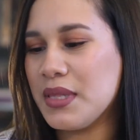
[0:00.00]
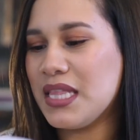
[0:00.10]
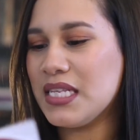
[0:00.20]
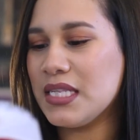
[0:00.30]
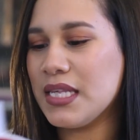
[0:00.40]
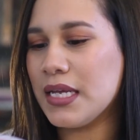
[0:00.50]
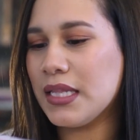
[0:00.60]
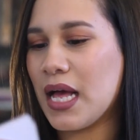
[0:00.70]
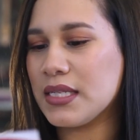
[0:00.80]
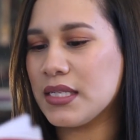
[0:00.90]
But this is a
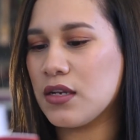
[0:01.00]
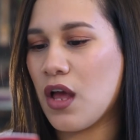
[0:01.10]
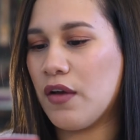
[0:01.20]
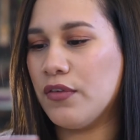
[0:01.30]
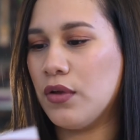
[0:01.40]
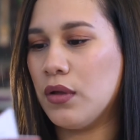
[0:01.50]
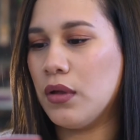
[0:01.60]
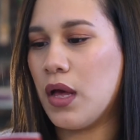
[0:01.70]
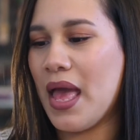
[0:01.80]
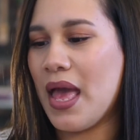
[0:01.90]
classic
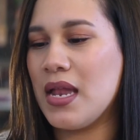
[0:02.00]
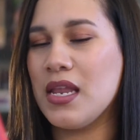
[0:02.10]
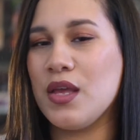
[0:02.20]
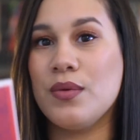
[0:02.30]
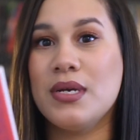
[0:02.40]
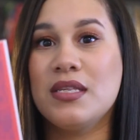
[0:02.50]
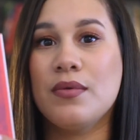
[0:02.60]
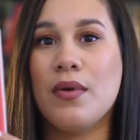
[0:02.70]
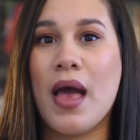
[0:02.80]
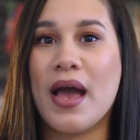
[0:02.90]
novel, and it was
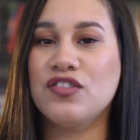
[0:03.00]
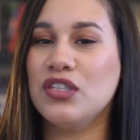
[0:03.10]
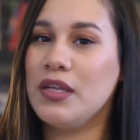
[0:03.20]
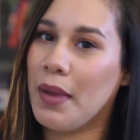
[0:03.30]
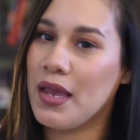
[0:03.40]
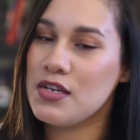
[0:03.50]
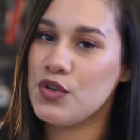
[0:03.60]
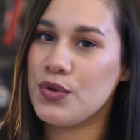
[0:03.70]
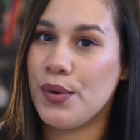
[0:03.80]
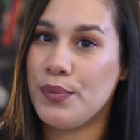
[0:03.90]
actually made
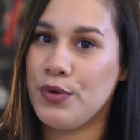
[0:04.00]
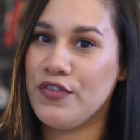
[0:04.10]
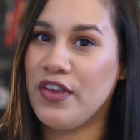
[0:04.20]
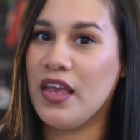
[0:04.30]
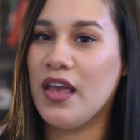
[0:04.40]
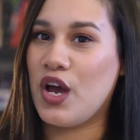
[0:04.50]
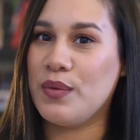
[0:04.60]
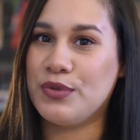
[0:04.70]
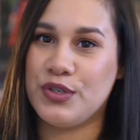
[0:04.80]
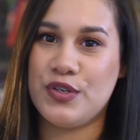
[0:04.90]
into a movie.
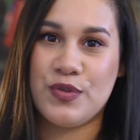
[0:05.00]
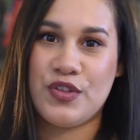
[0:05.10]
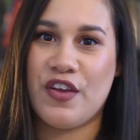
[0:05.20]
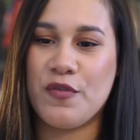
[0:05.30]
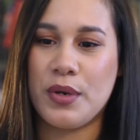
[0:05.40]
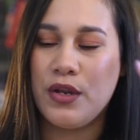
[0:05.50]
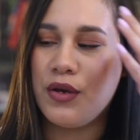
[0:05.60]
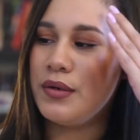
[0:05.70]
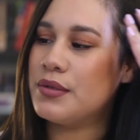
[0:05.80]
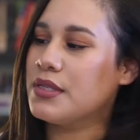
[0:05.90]
Tom Cruise, I think everybody
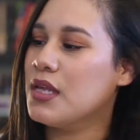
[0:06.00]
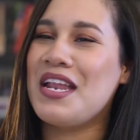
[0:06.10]
knows.